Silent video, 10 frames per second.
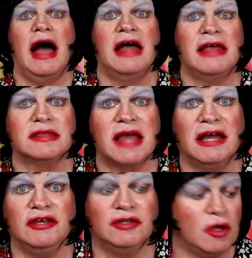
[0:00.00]
And that's how
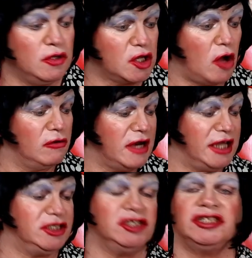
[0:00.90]
you do your
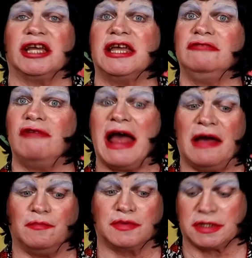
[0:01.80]
Coronation Chicken
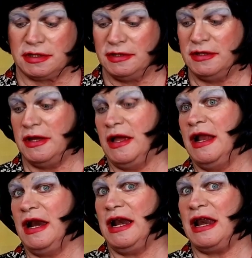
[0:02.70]
wraps.
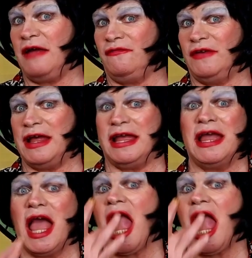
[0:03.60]
Lovely.